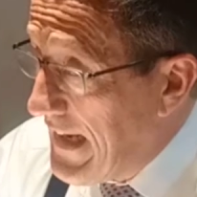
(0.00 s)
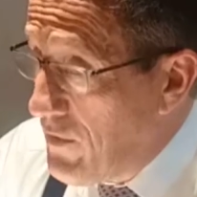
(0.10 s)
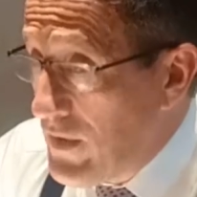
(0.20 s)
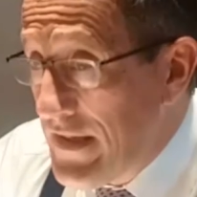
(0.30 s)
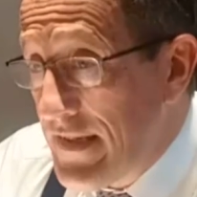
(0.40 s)
I
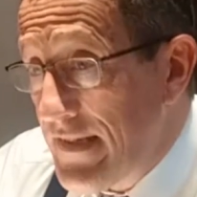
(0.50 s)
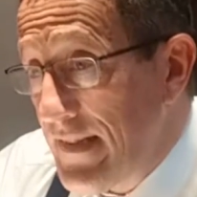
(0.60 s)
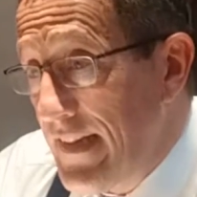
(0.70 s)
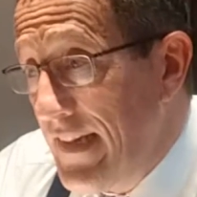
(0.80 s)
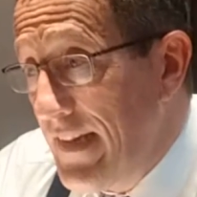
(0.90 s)
was
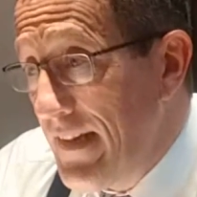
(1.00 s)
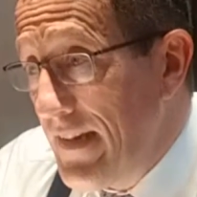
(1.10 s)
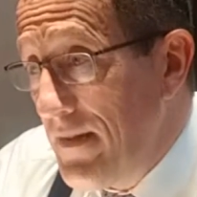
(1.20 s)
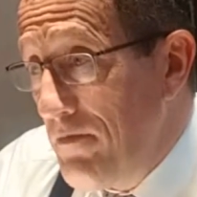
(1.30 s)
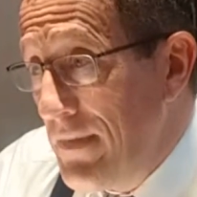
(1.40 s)

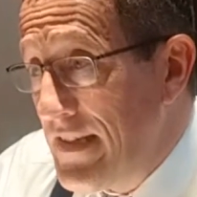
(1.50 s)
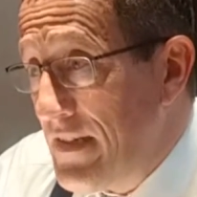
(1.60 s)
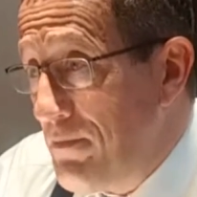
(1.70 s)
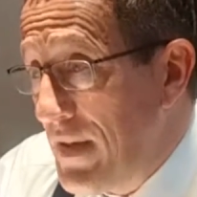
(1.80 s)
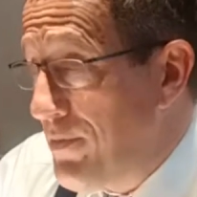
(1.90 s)

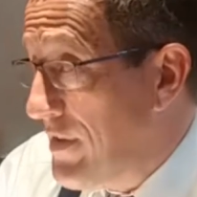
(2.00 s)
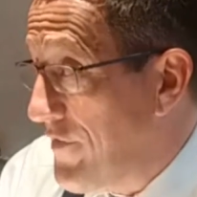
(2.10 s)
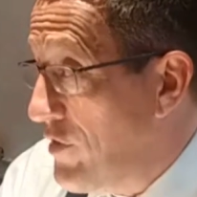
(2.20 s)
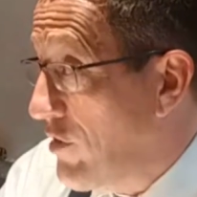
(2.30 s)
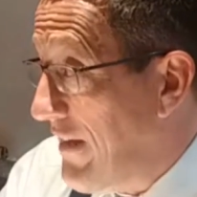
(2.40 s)
meeting people
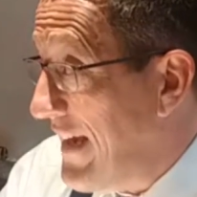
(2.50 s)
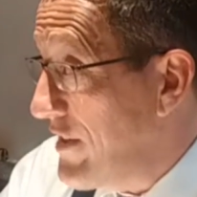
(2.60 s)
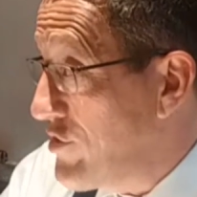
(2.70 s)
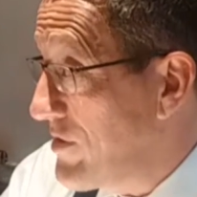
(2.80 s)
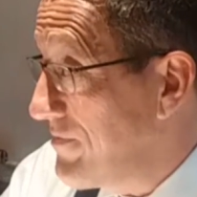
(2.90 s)
of your
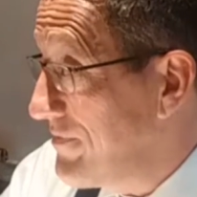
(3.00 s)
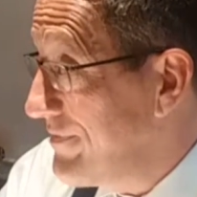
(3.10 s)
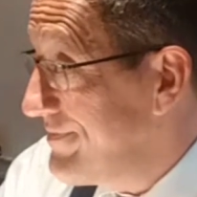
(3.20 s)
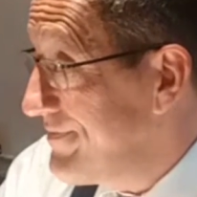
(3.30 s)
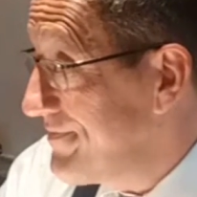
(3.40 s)
age.
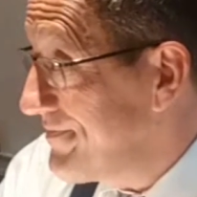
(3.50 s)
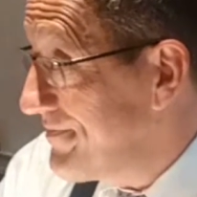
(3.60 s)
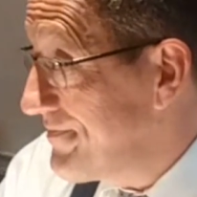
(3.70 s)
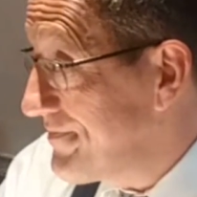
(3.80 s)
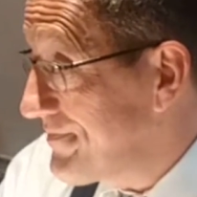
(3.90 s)

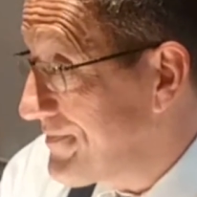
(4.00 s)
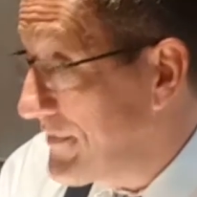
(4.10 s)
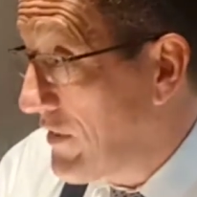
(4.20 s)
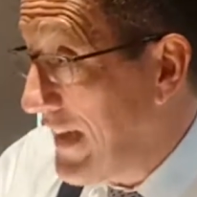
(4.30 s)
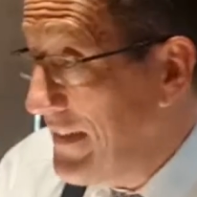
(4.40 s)

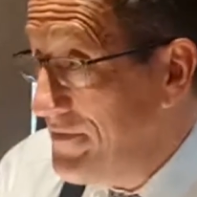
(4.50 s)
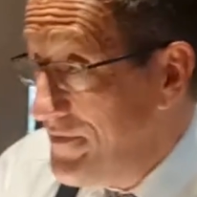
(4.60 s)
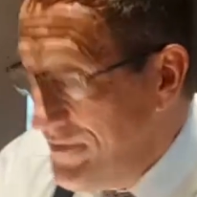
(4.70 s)
Okay.